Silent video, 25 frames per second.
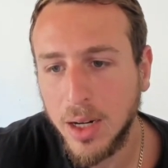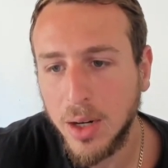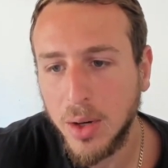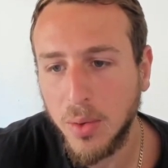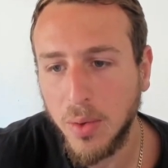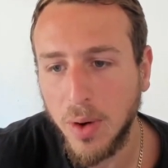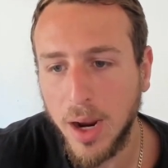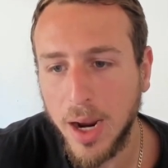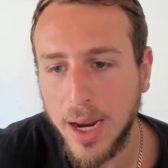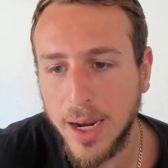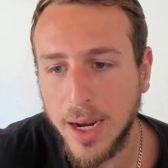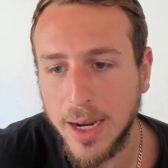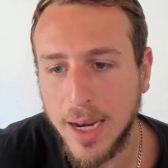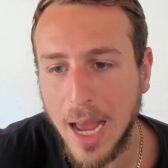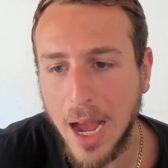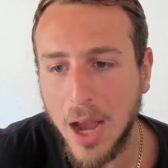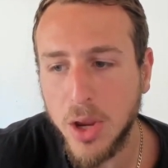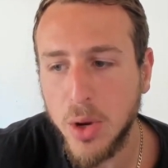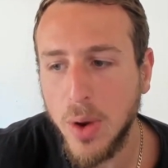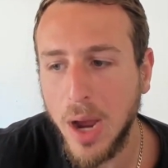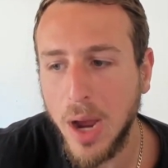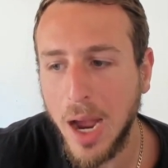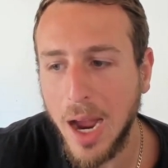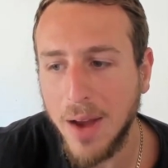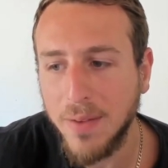right? Now
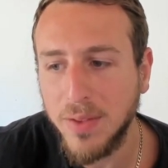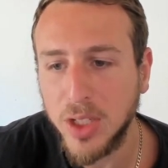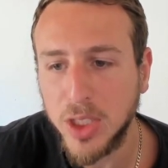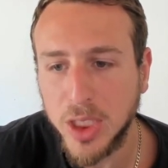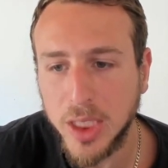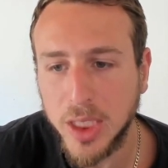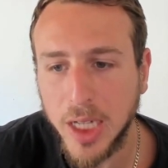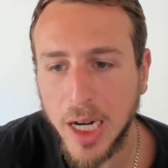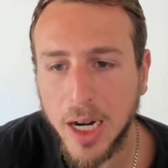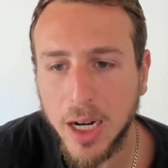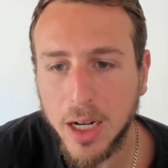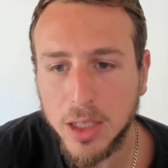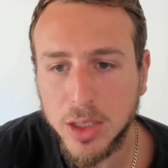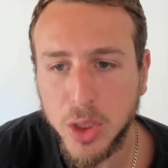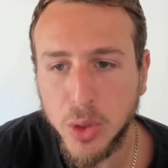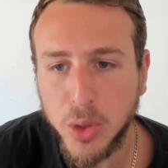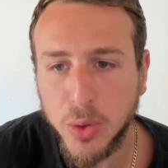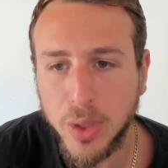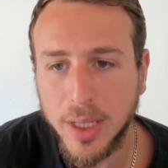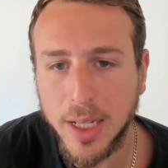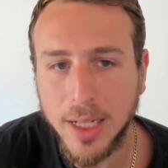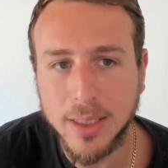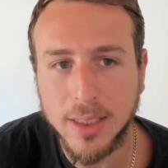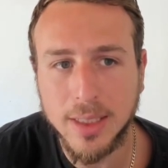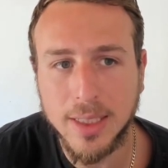you have the shares, you
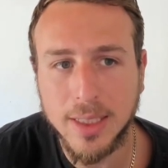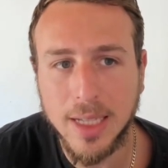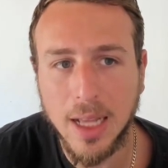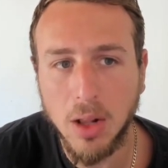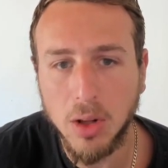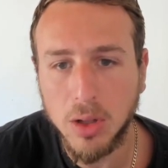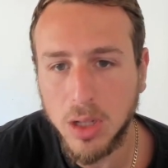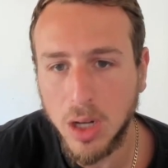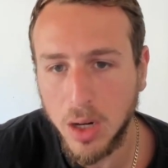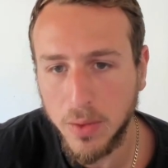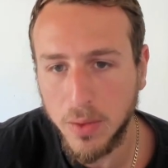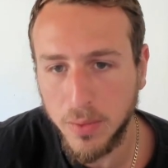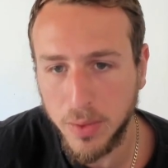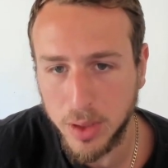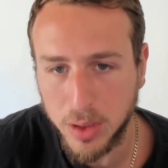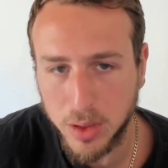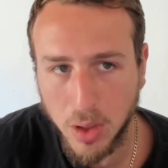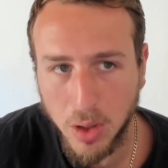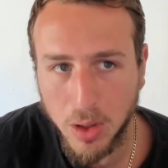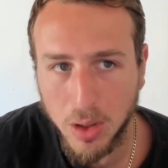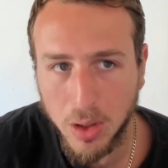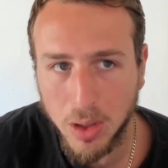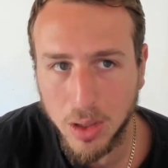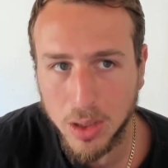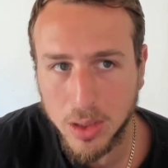can then sell covered
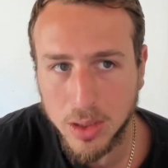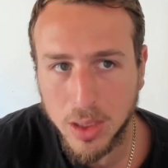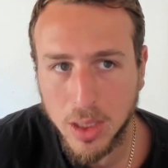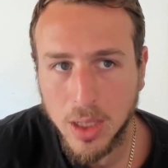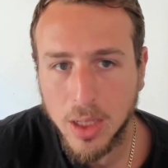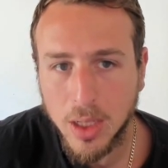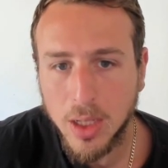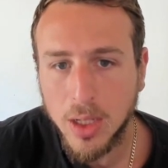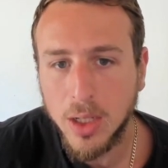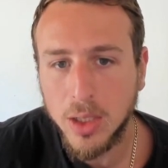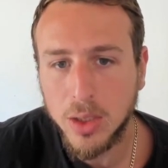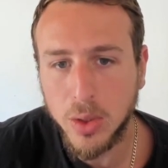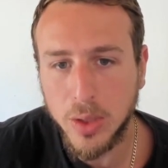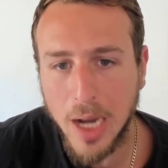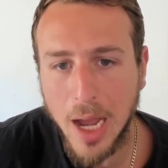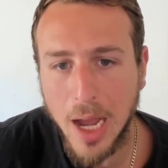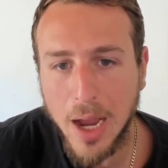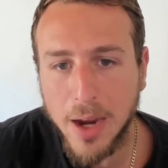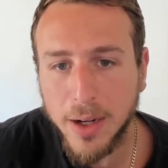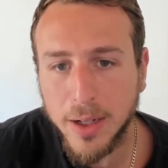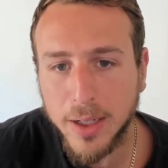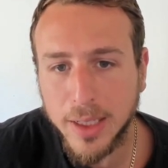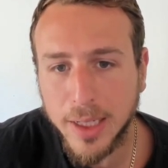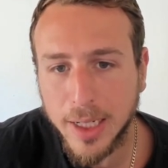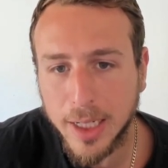calls. So now
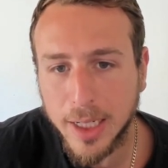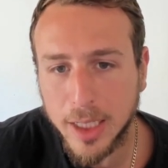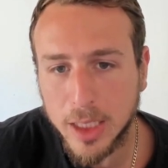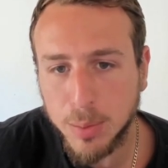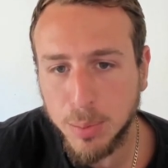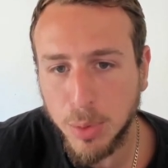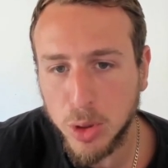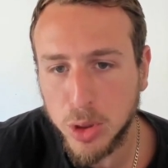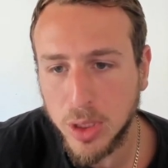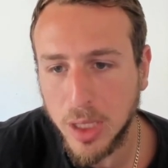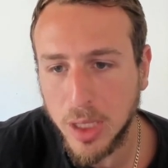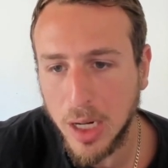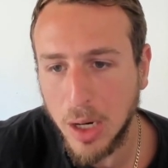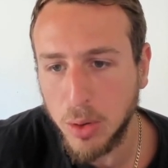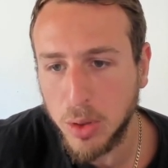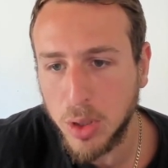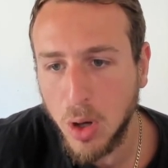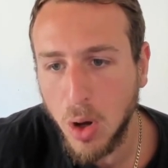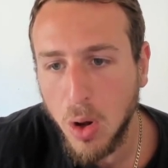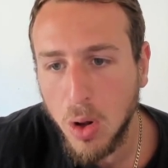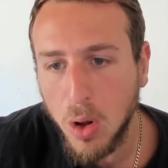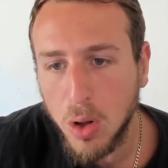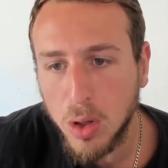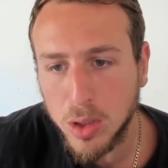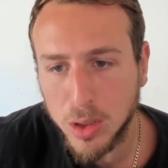you're going to get exposure to how
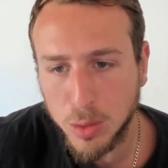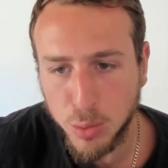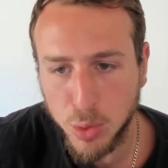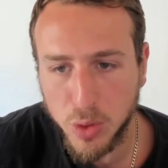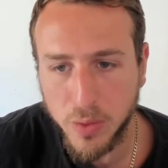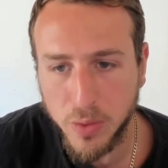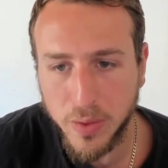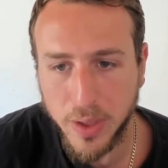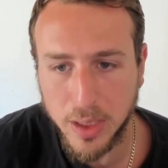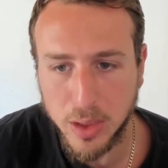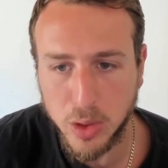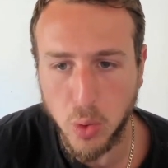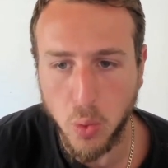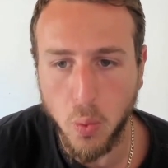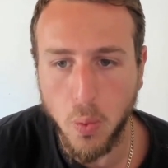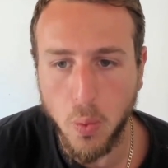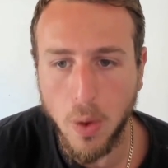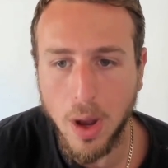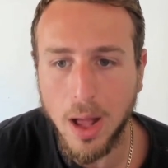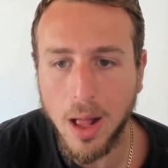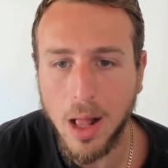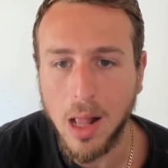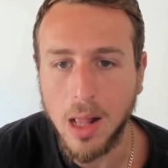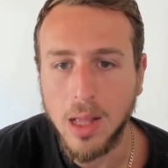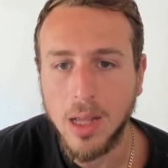calls move as
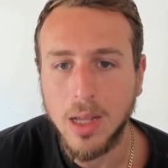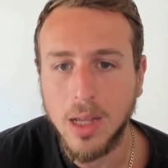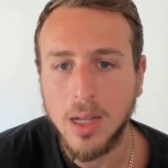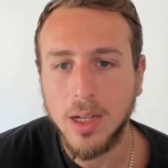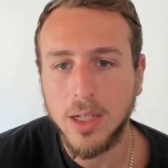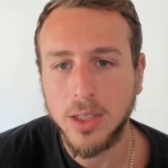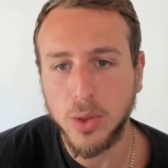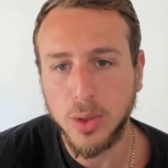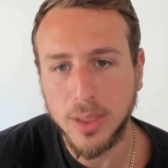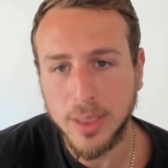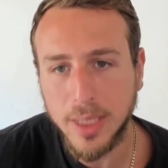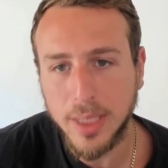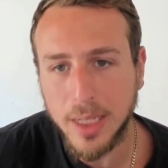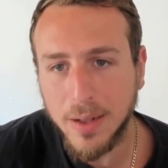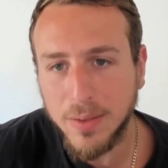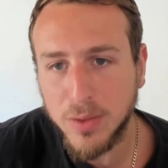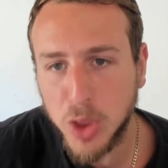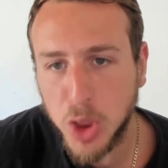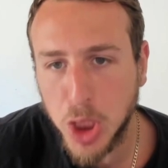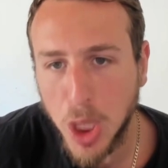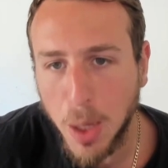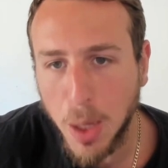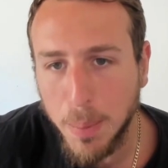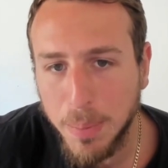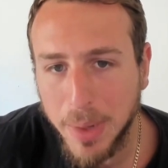well. So instead of
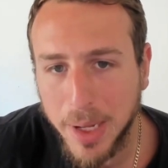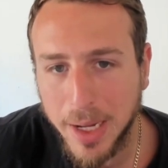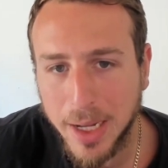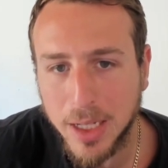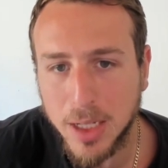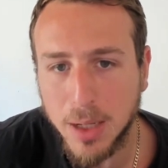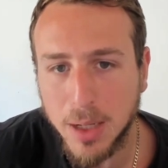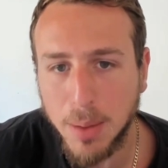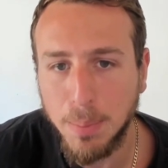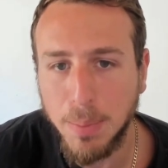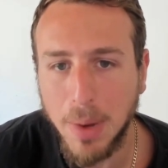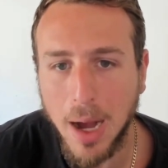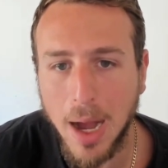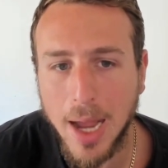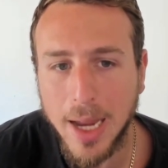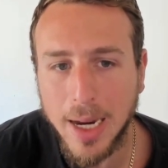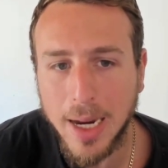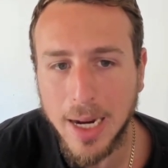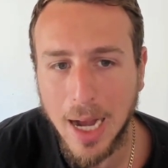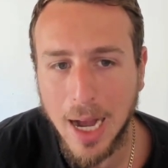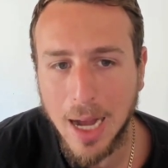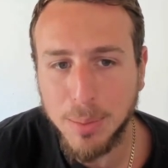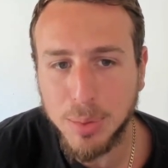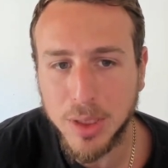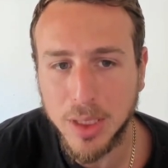jumping into buying
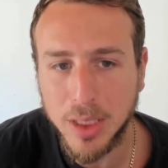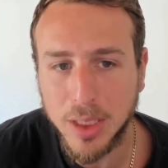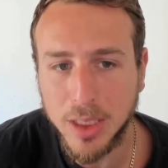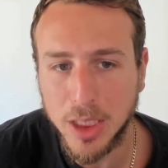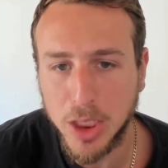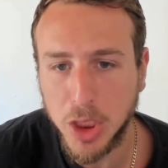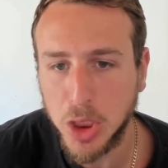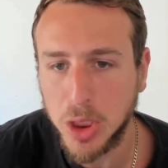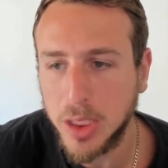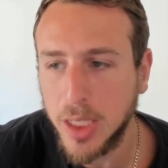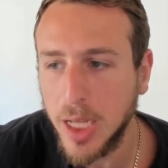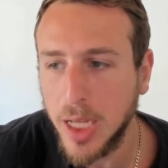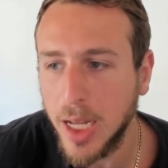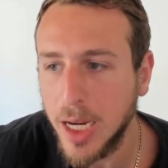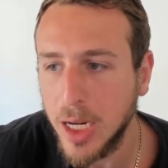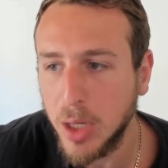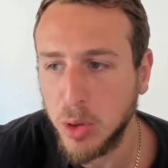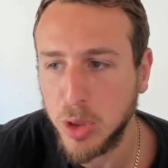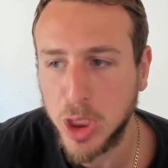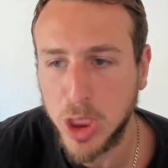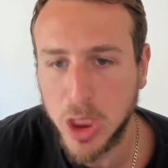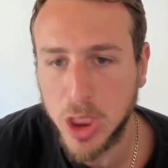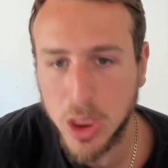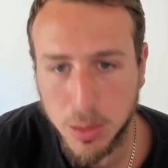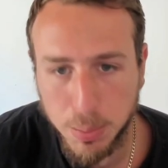options and just getting
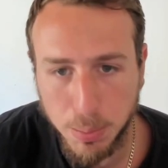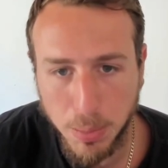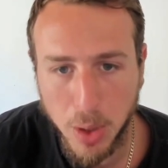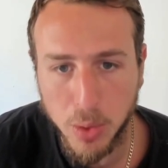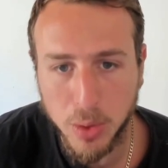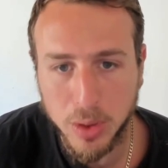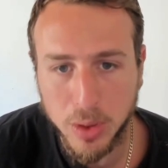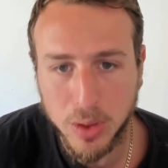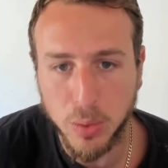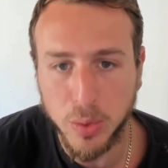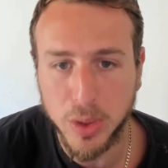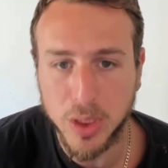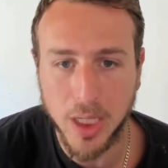smoked, which